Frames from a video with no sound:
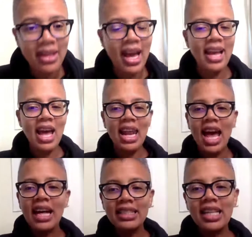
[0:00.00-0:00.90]
I got
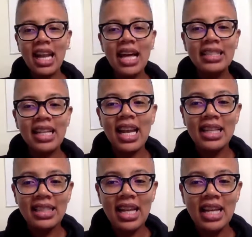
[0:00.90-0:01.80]
lots and
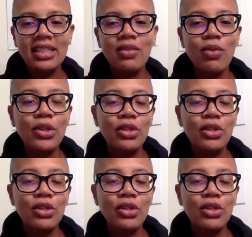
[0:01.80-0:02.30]
lots of work